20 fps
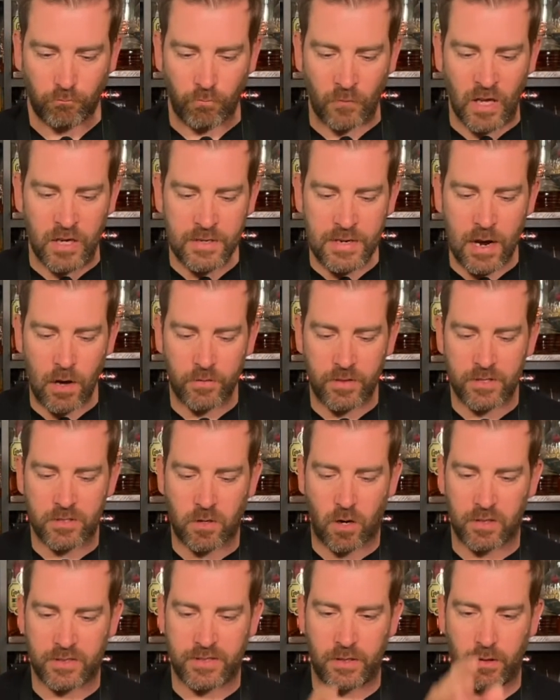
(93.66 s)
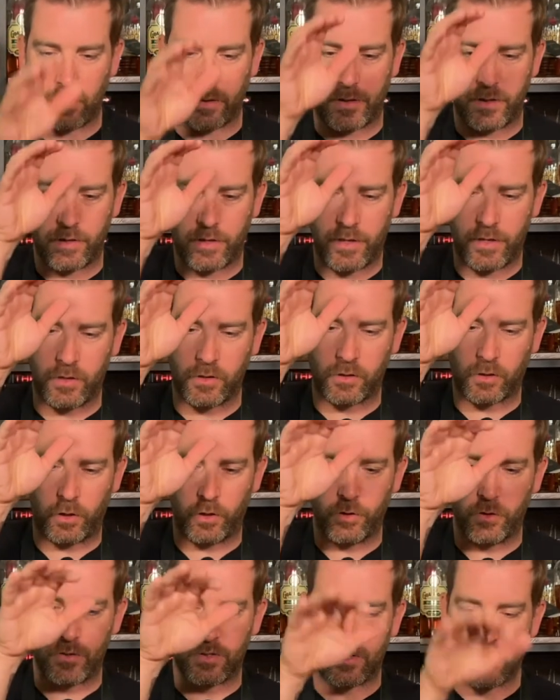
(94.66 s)
Now, this cocktail
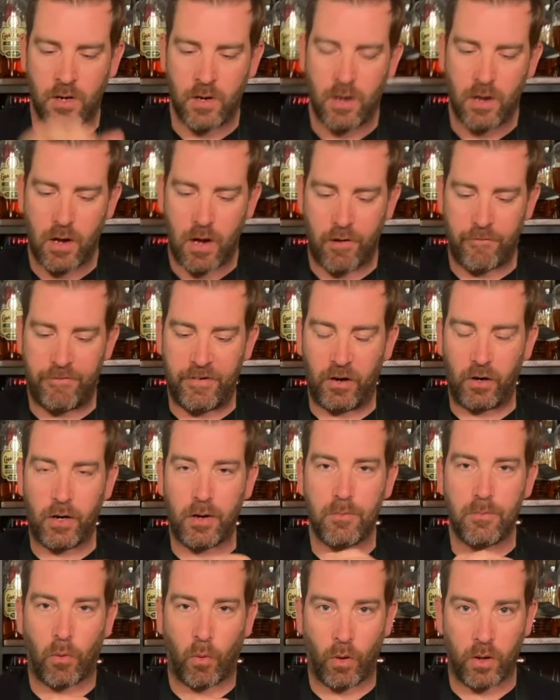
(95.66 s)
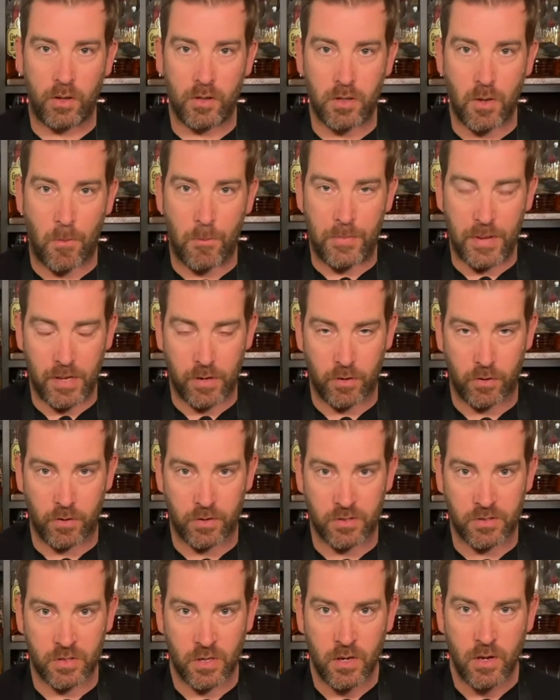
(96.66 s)
includes a very important
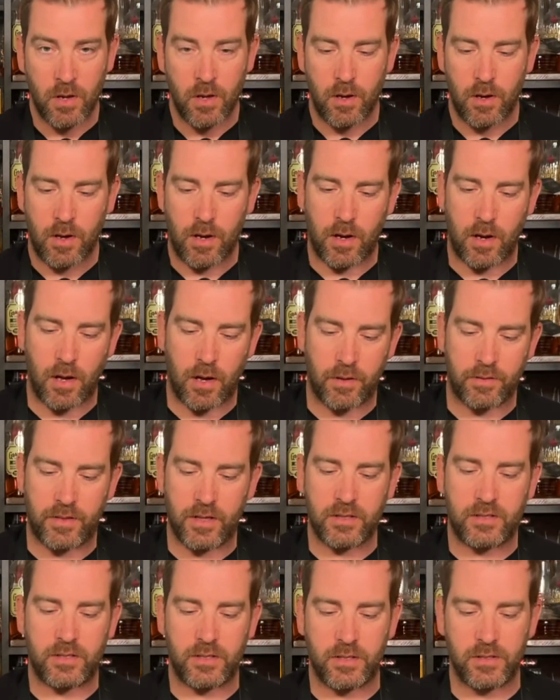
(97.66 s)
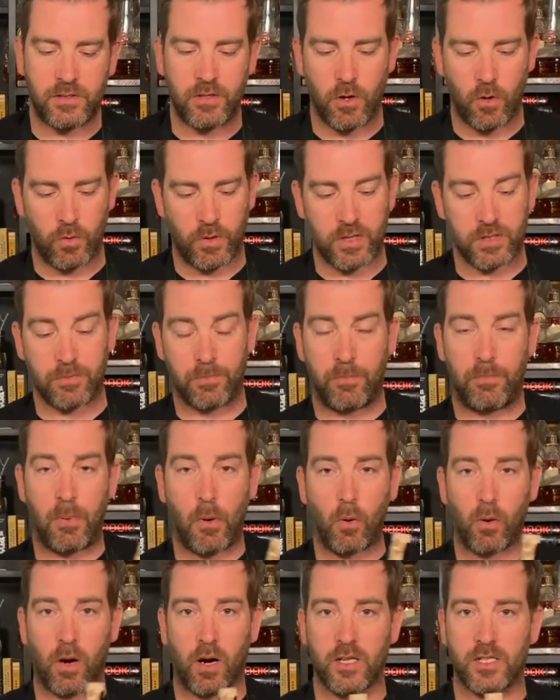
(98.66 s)
bitters. This is known as
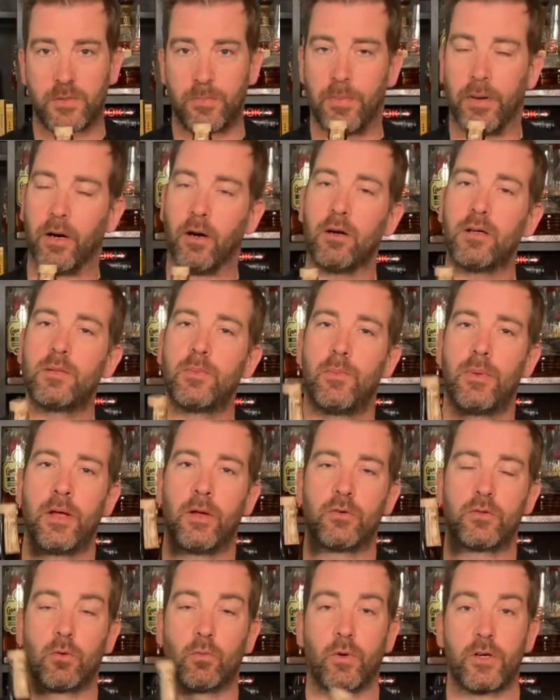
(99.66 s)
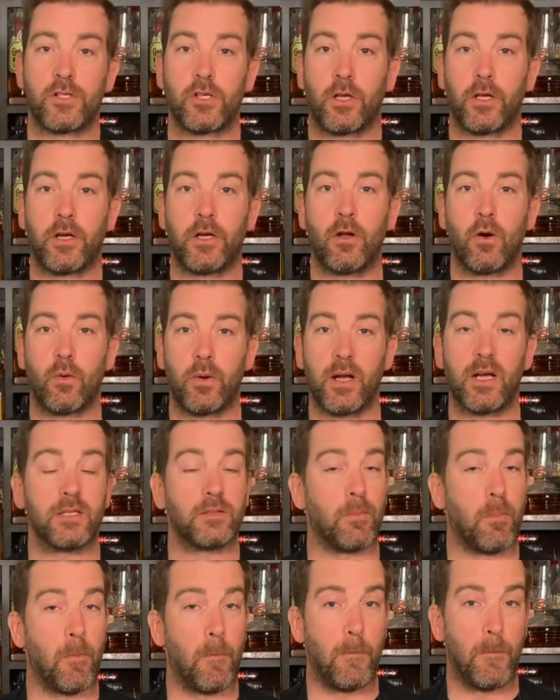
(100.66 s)
Bogart's bitters. It was originally known as
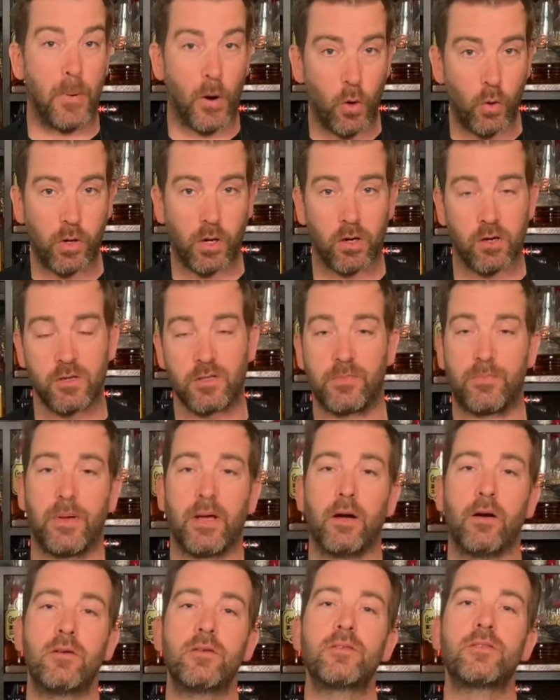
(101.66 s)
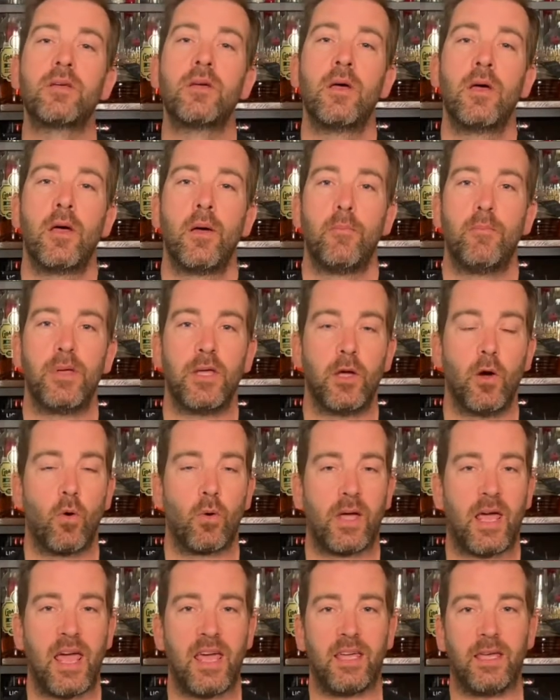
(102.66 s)
Boker's bitters,
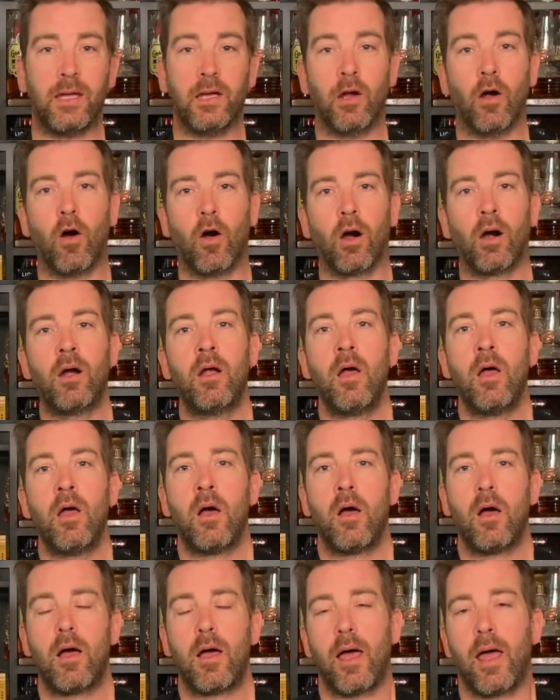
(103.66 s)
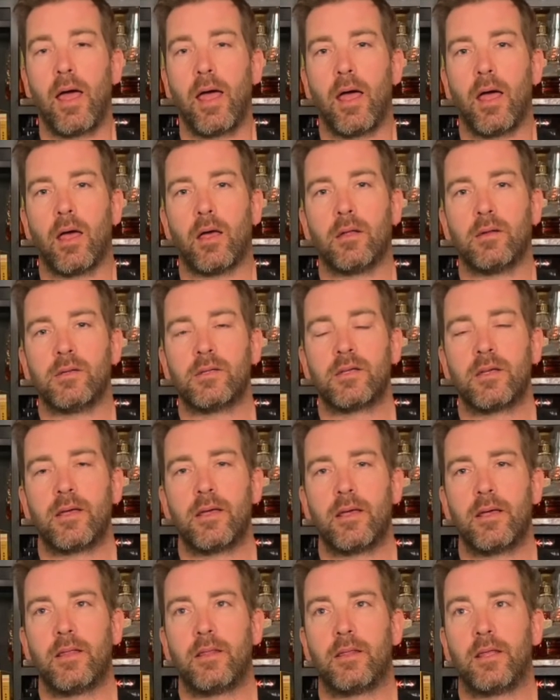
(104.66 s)
B-O-K-E-R. And
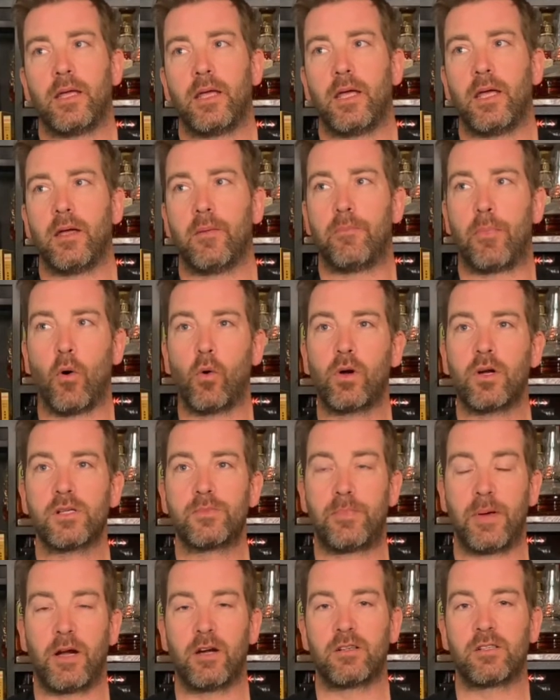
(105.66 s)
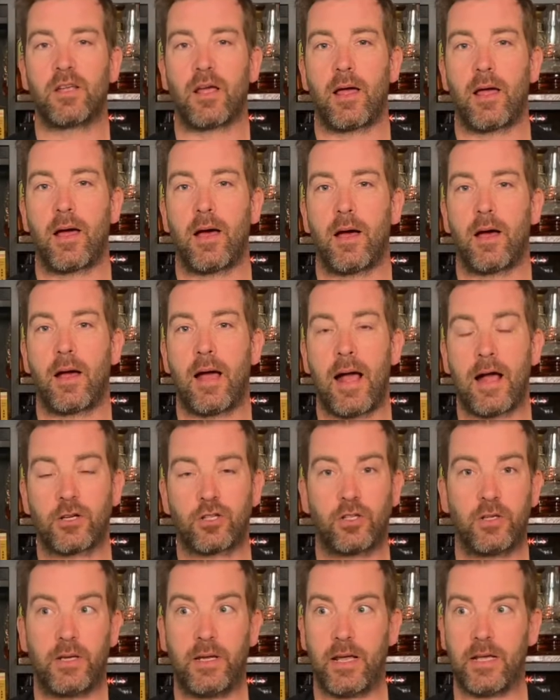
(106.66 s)
the Boker's bitters
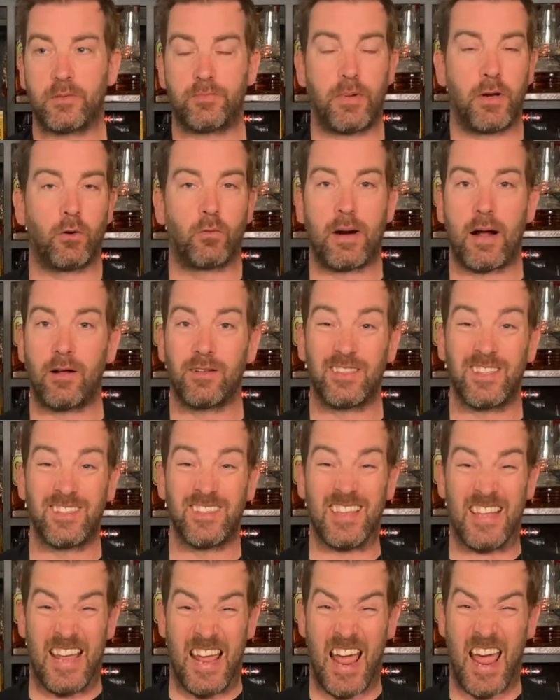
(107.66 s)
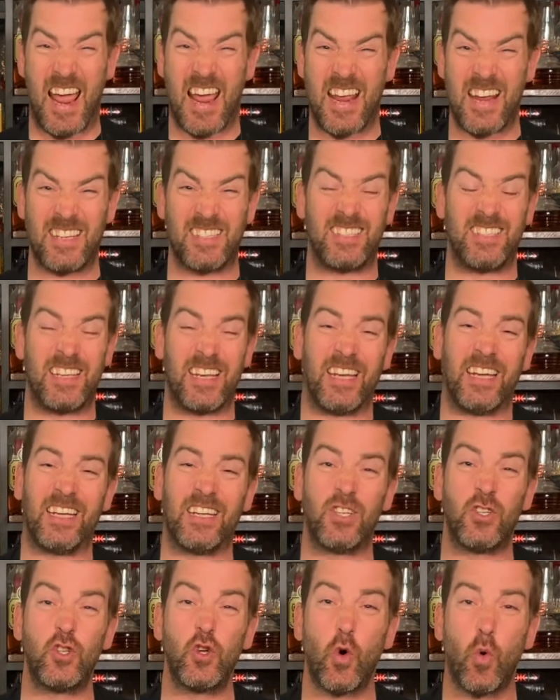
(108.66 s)
actually has been around since the
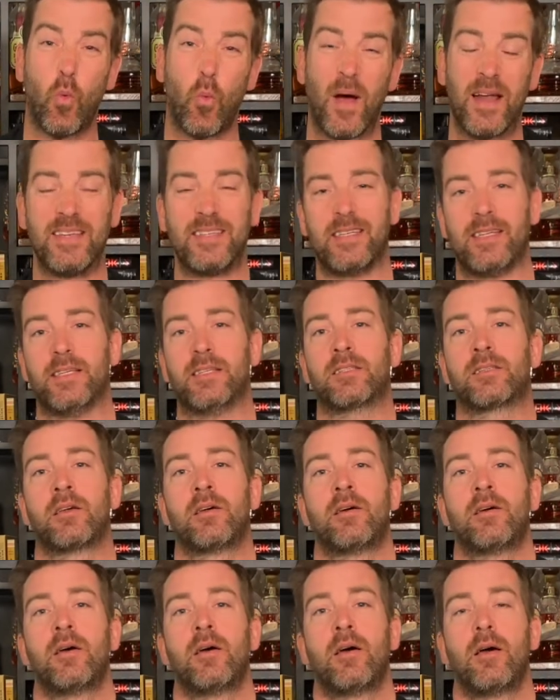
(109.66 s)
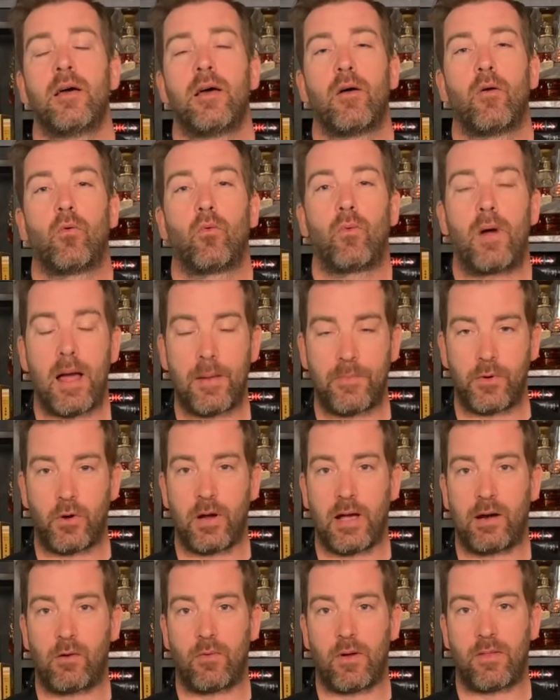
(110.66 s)
1820s. Wrap your
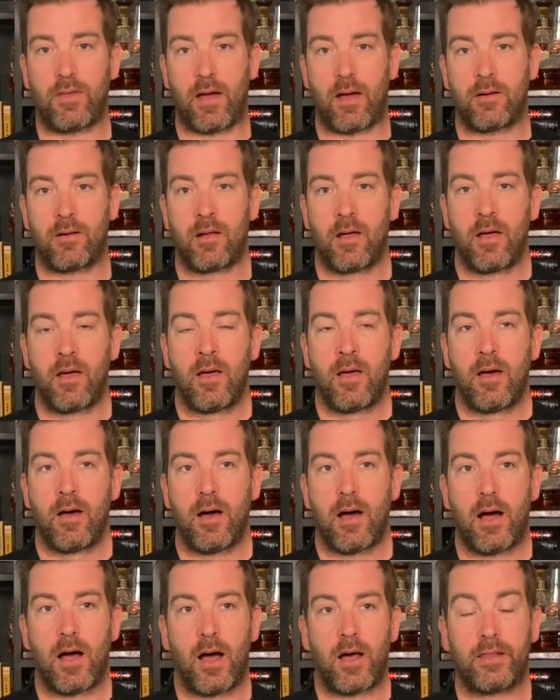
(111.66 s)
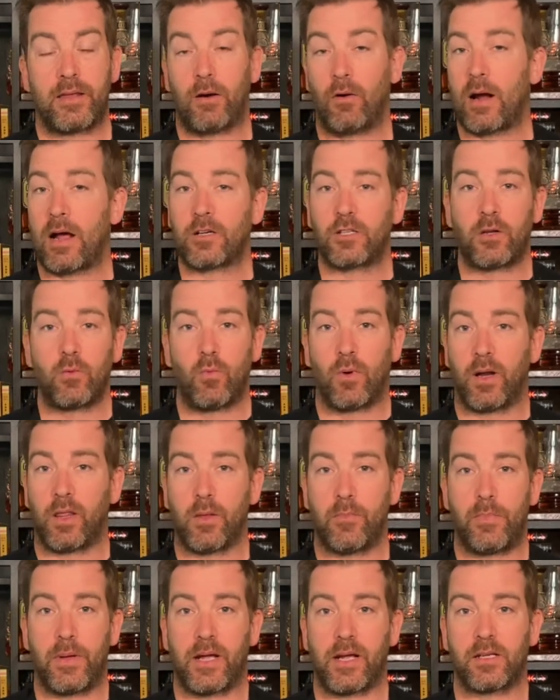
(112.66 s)
head around that. They were actually one of the
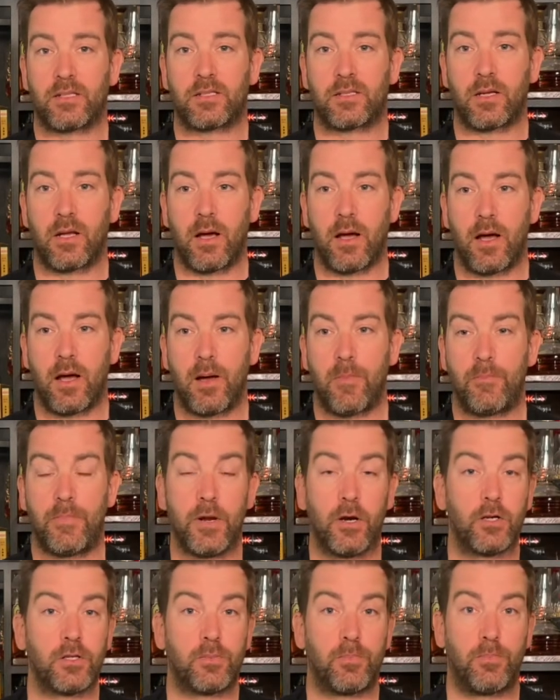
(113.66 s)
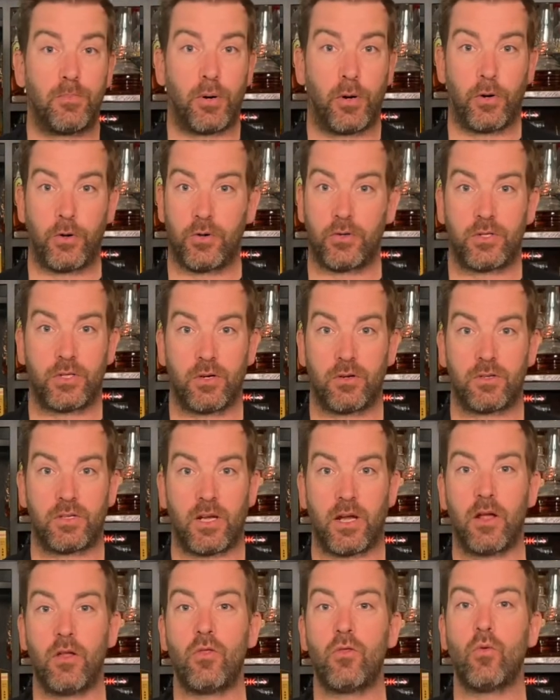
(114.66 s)
biggest bitters producers
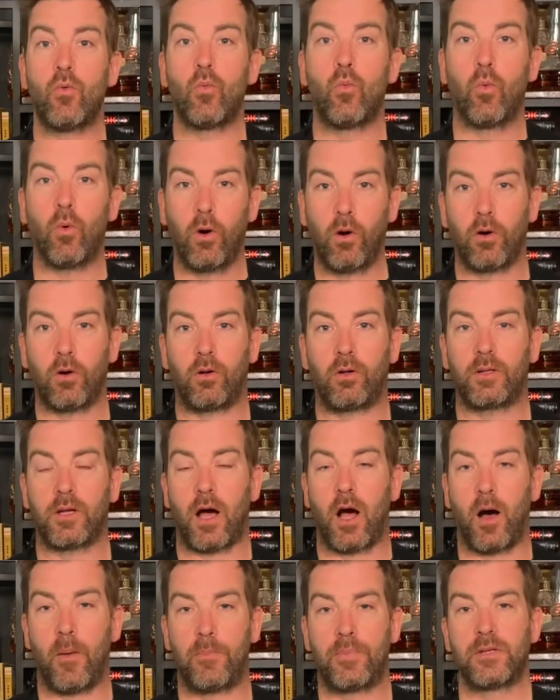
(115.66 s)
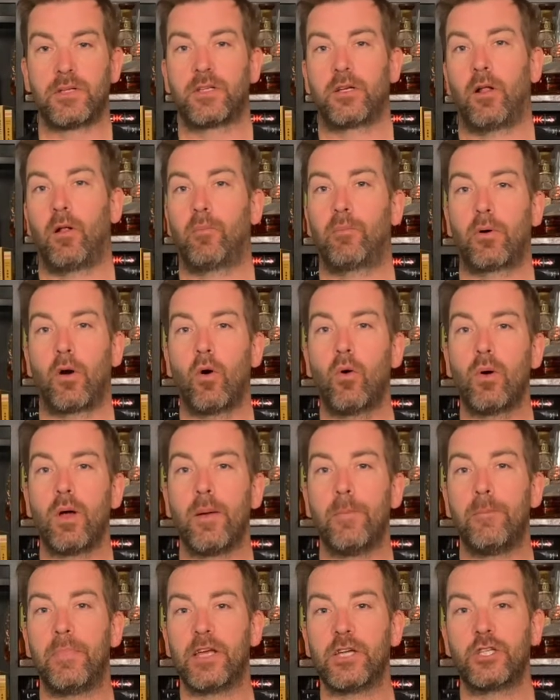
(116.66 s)
in the world up until
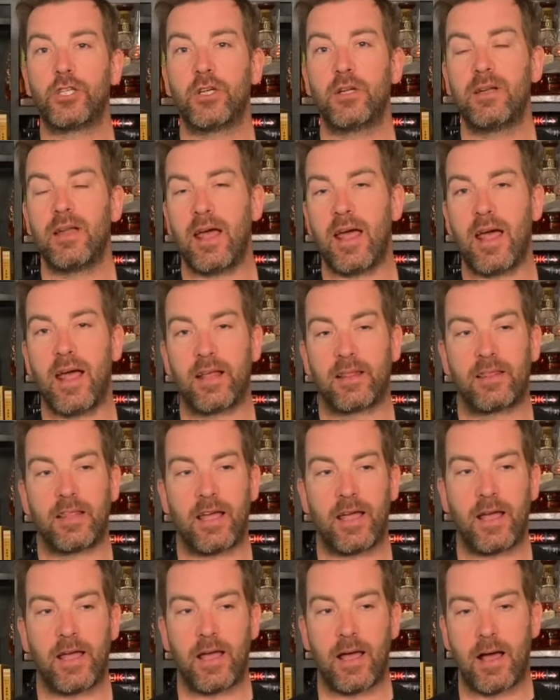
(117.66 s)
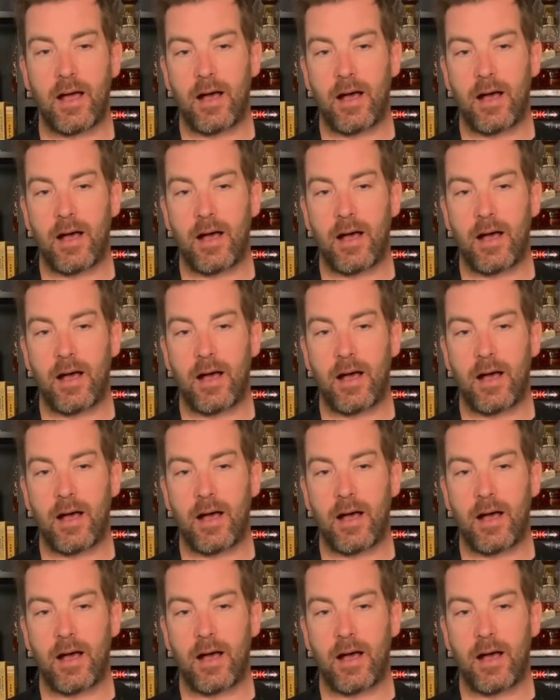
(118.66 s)
Prohibition, and they